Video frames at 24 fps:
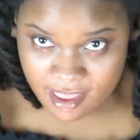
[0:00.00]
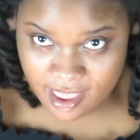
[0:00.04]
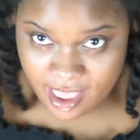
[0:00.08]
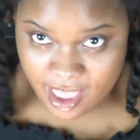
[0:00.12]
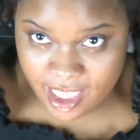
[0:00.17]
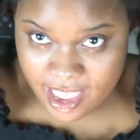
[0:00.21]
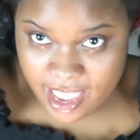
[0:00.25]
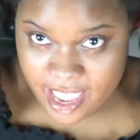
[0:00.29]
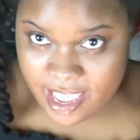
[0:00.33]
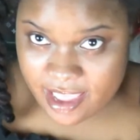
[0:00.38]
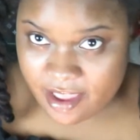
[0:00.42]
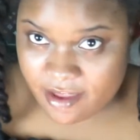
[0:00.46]
I
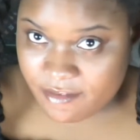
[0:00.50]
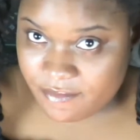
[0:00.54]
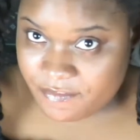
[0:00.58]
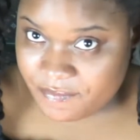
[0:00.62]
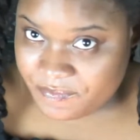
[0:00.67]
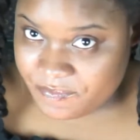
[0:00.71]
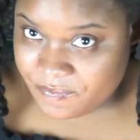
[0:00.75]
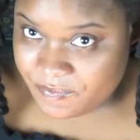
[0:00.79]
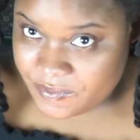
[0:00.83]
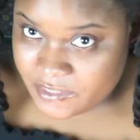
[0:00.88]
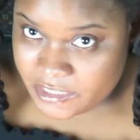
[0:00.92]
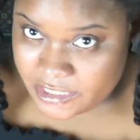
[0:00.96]
have
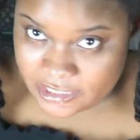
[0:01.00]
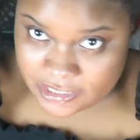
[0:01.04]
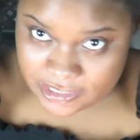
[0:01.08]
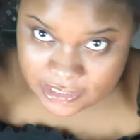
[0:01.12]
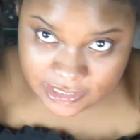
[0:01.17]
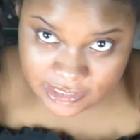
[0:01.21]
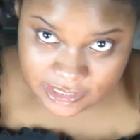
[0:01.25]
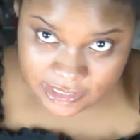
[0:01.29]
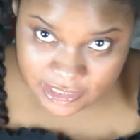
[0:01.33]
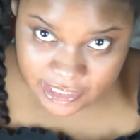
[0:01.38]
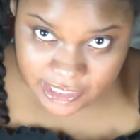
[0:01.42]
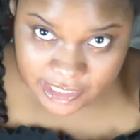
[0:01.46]

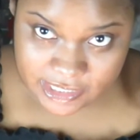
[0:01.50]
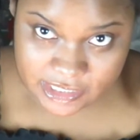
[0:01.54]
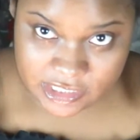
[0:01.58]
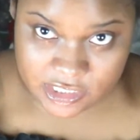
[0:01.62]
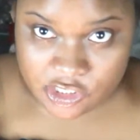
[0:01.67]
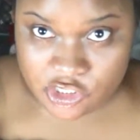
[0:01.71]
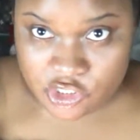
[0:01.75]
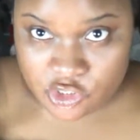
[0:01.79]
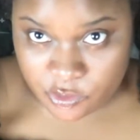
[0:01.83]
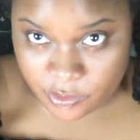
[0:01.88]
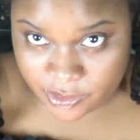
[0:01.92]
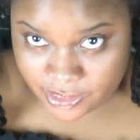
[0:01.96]

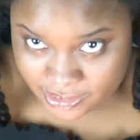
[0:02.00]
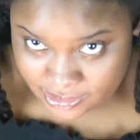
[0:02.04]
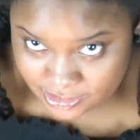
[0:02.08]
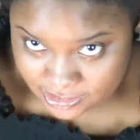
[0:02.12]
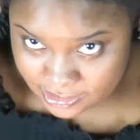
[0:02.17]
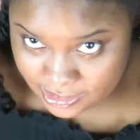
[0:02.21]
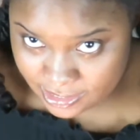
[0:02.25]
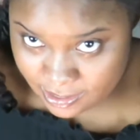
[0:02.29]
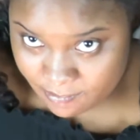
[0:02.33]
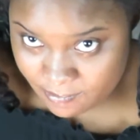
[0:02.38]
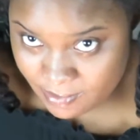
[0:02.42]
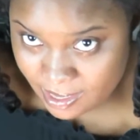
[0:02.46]
6
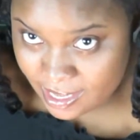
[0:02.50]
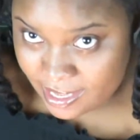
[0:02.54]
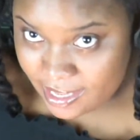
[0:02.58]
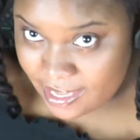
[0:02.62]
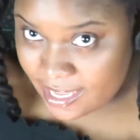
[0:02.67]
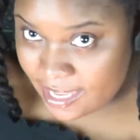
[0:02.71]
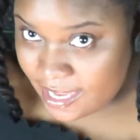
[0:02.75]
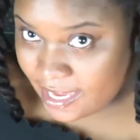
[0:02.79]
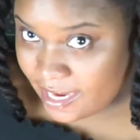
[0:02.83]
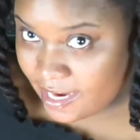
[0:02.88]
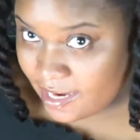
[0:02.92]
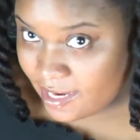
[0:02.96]
twists in my
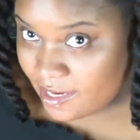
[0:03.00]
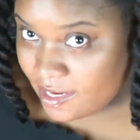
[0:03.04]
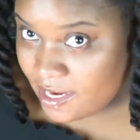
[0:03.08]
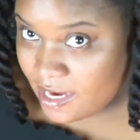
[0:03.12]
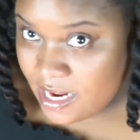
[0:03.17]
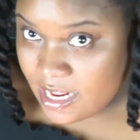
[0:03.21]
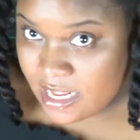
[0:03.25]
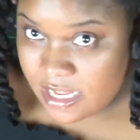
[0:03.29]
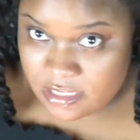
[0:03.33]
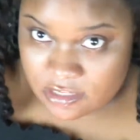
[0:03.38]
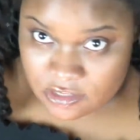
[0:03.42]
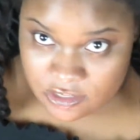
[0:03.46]
head,
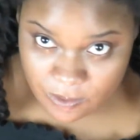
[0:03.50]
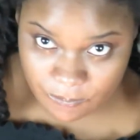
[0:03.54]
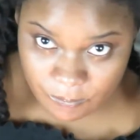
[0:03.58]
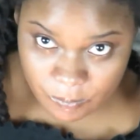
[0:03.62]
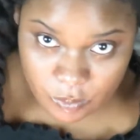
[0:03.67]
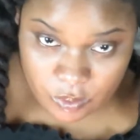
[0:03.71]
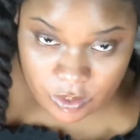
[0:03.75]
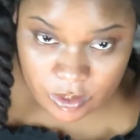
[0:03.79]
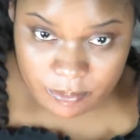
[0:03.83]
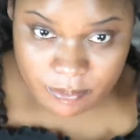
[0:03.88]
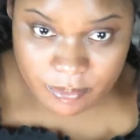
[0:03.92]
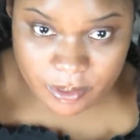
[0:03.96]
so I'm
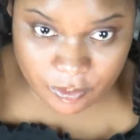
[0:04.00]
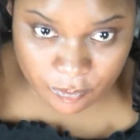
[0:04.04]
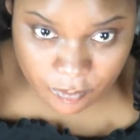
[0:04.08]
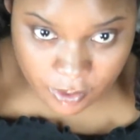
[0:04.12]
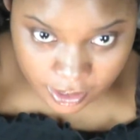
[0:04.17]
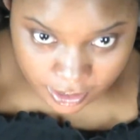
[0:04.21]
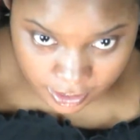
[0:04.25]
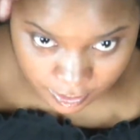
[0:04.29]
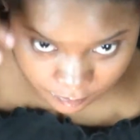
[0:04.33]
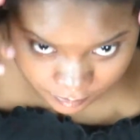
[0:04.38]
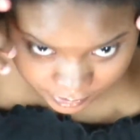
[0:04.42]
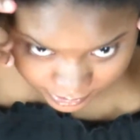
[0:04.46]
going to be
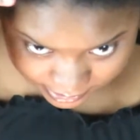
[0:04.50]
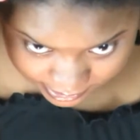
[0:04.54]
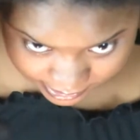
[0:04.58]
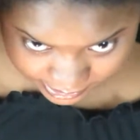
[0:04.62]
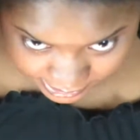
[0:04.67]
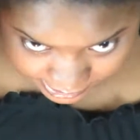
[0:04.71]
working with